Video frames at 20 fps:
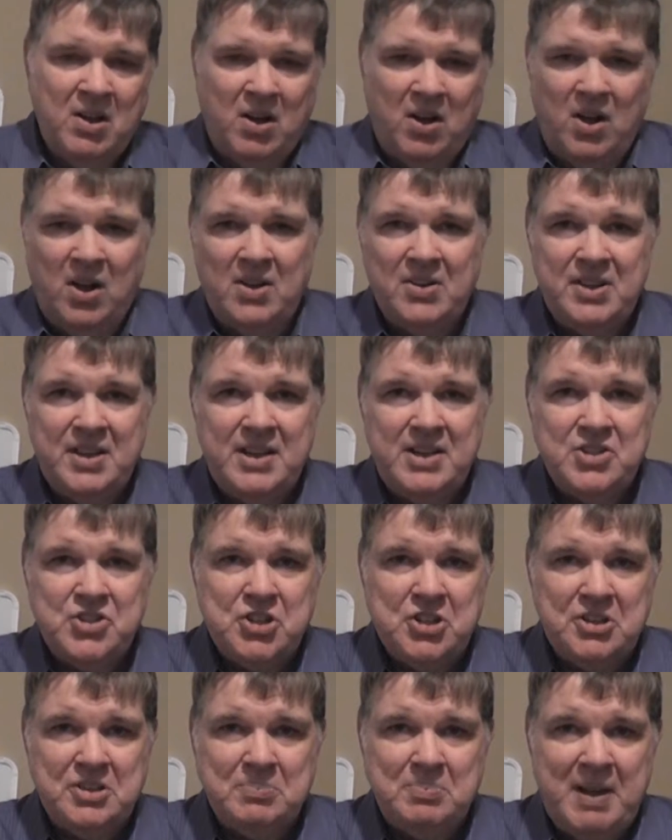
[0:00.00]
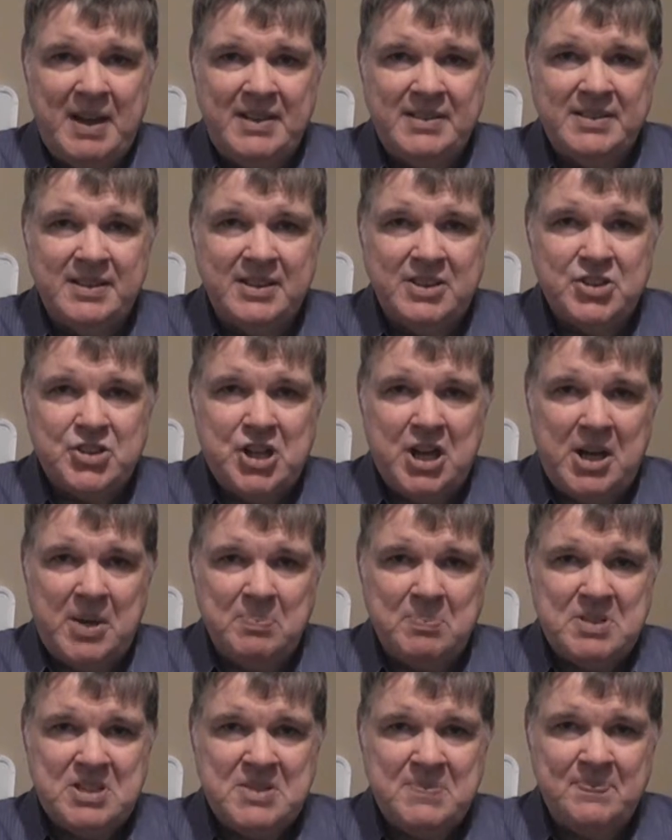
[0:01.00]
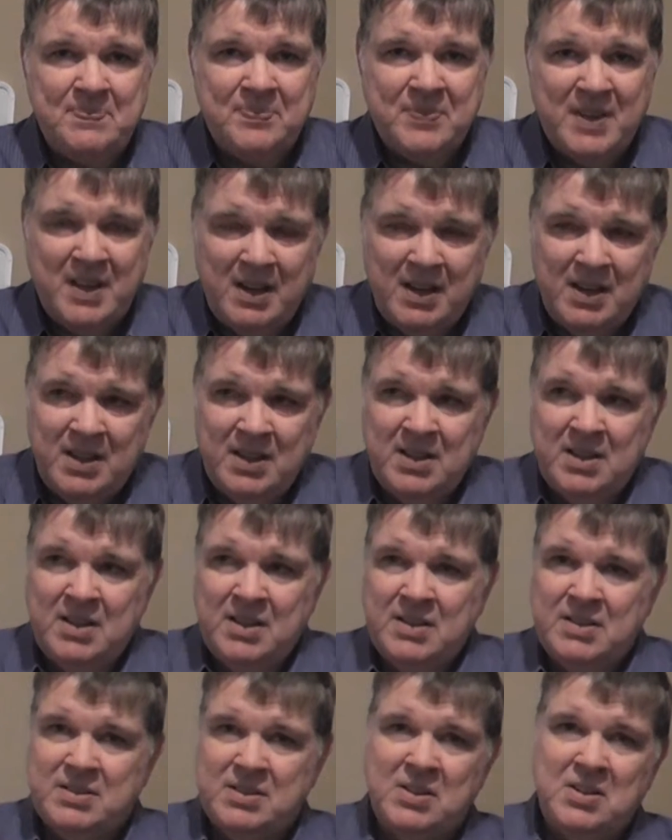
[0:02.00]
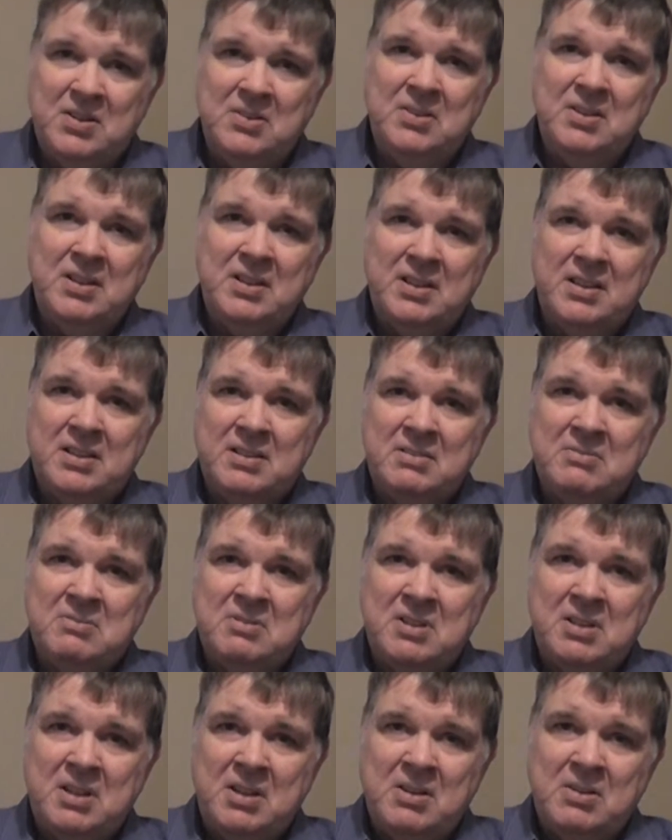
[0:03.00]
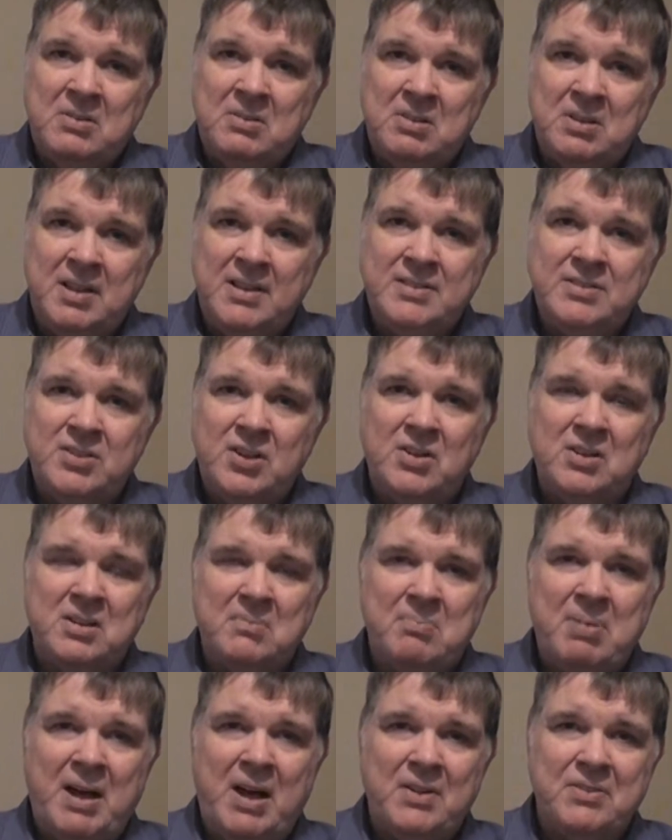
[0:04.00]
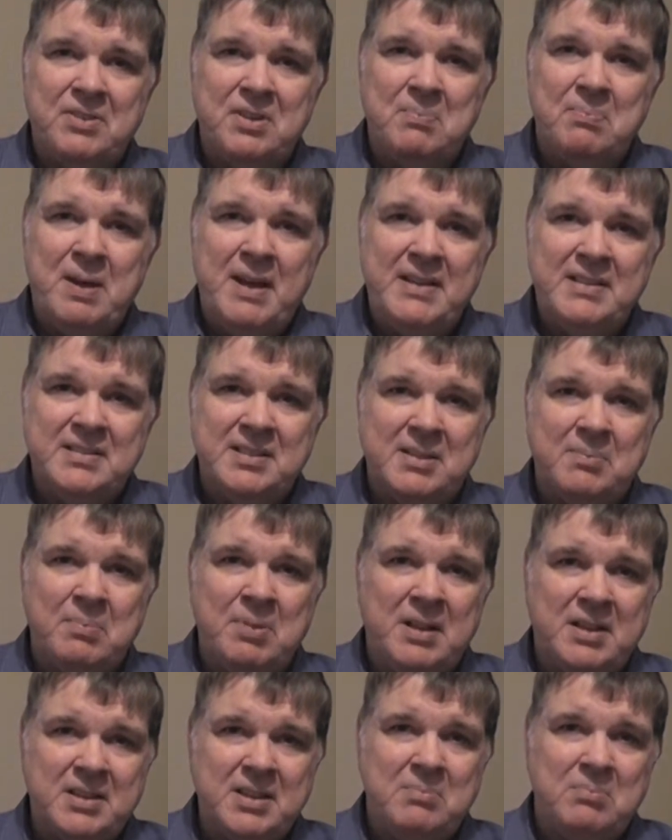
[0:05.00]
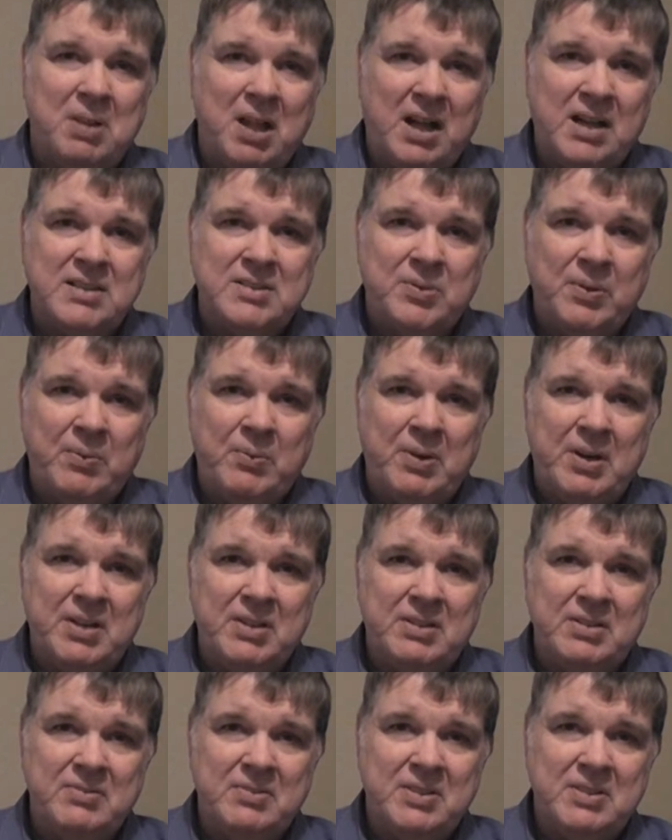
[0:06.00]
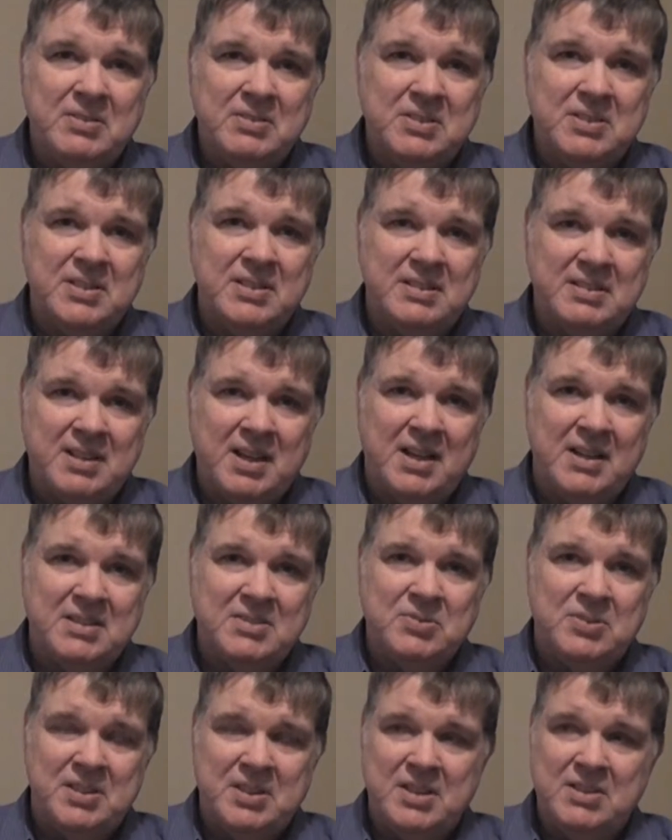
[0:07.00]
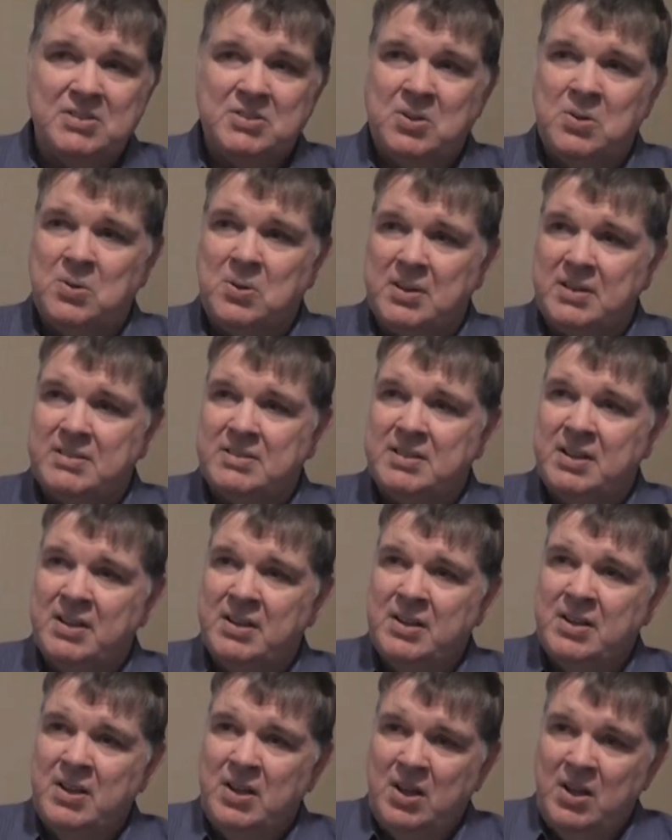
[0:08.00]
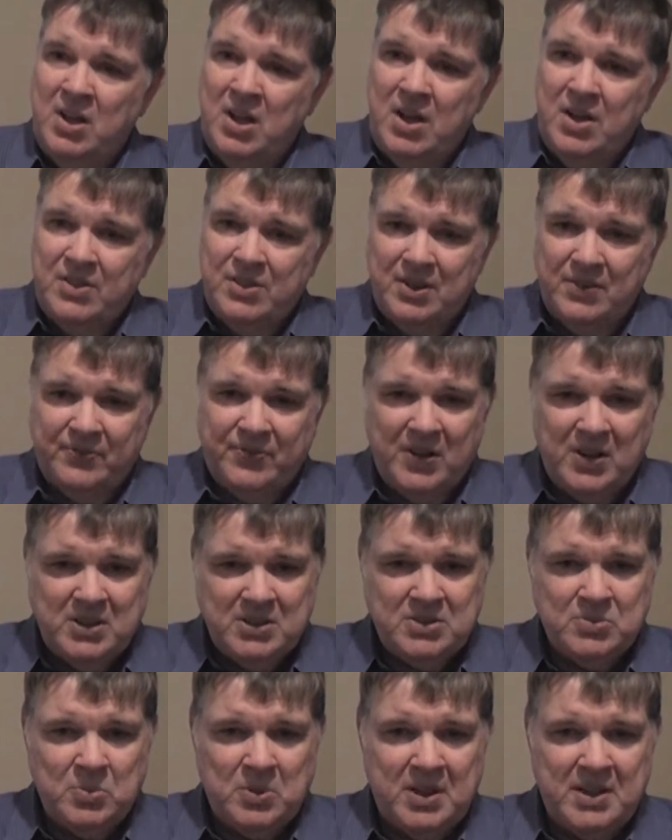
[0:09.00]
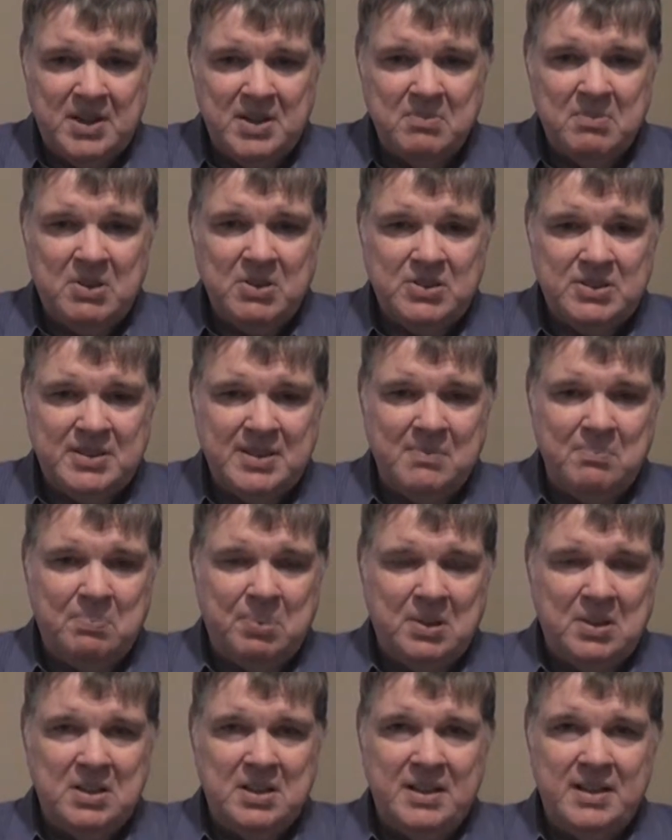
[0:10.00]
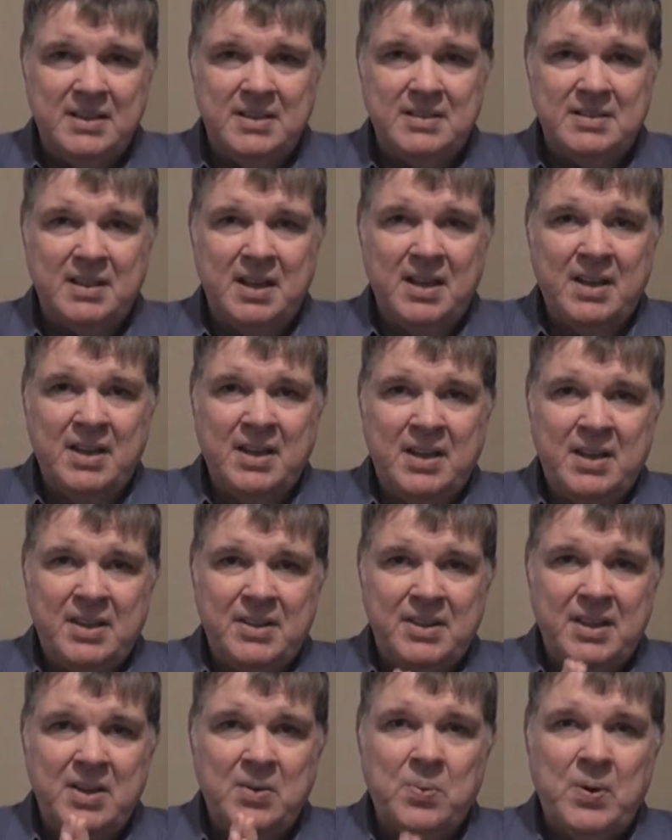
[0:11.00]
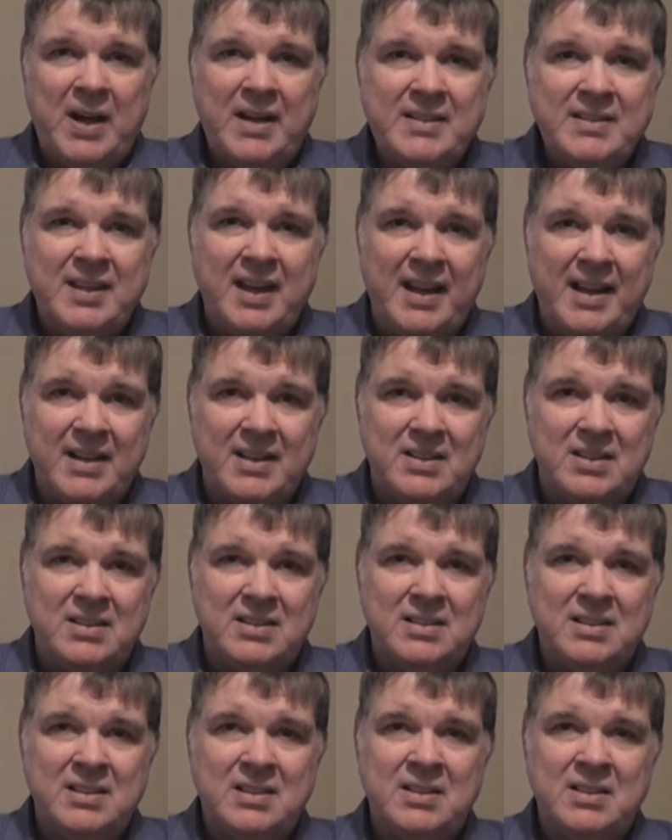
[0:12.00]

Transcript: All these use basic shapes. So, let's talk about the basic building blocks we want to discuss in this course. The first one, and most simple, is the rectangle.